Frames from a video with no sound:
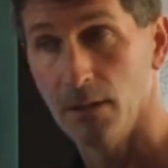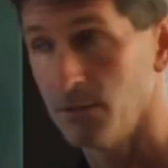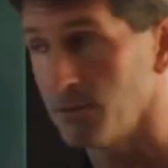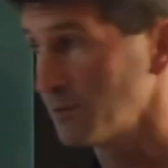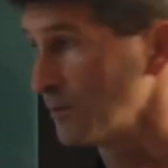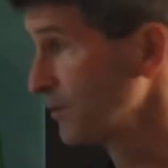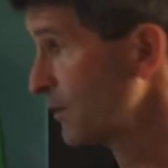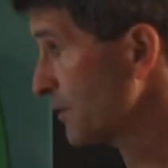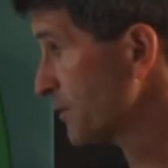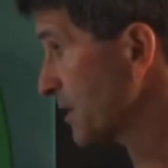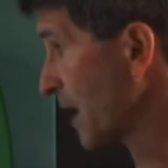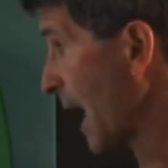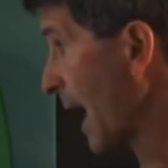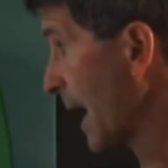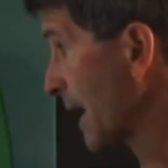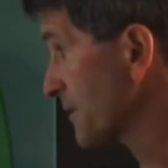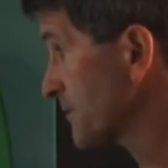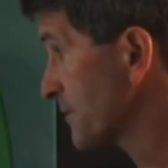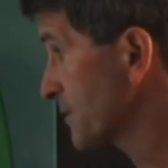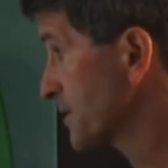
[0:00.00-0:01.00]
Do those
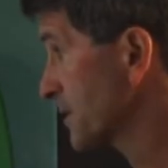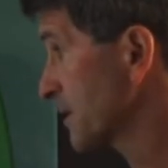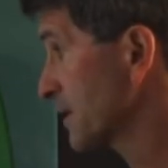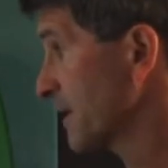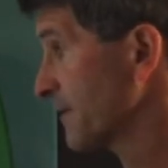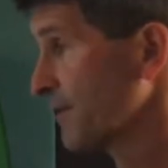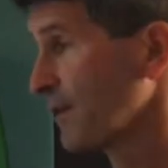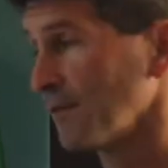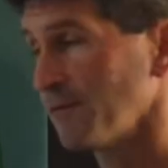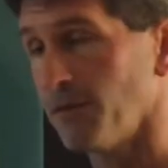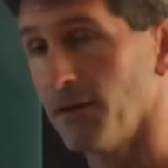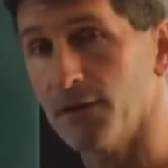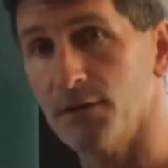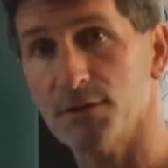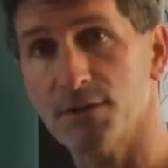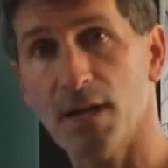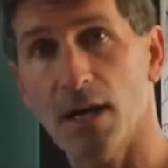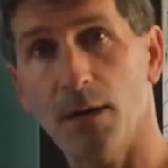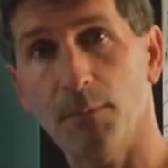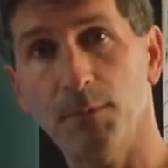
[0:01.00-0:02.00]
extra significant
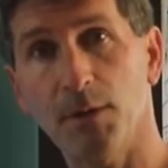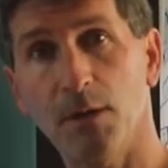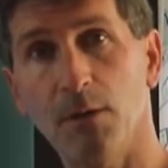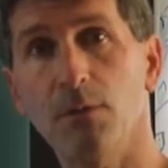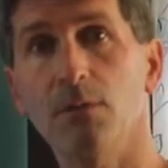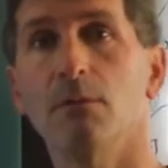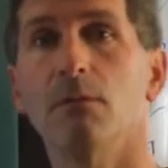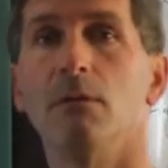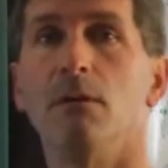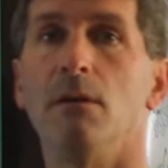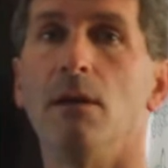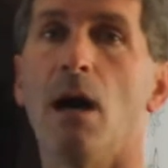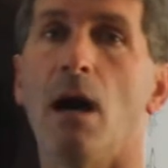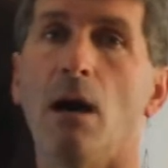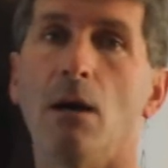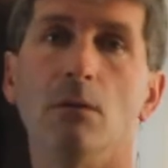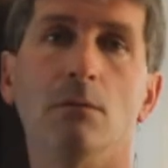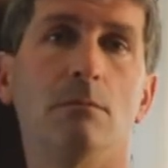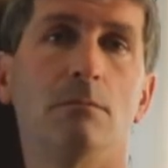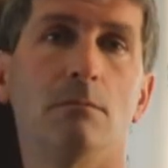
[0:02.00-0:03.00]
figures help you?
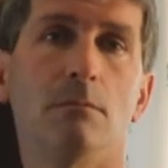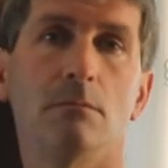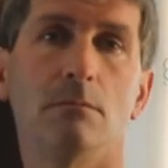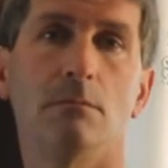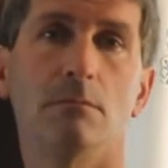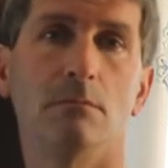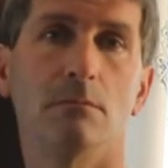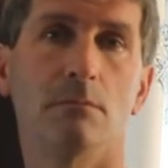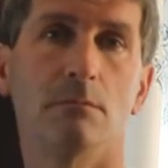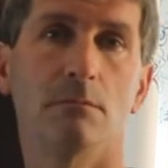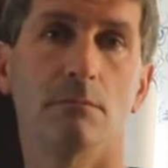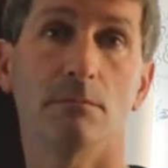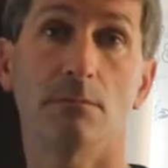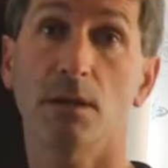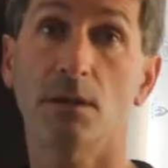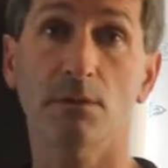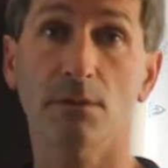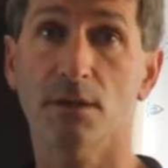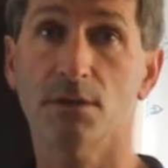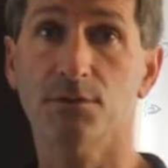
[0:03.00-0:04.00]
No. They
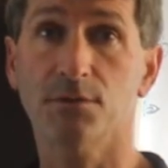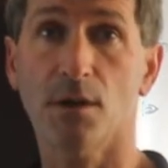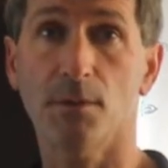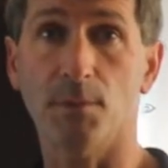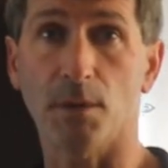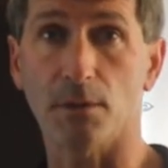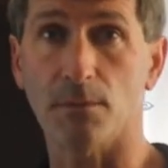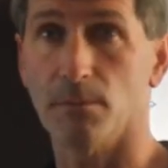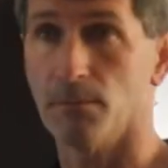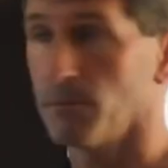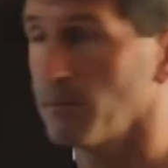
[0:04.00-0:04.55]
don't contribute.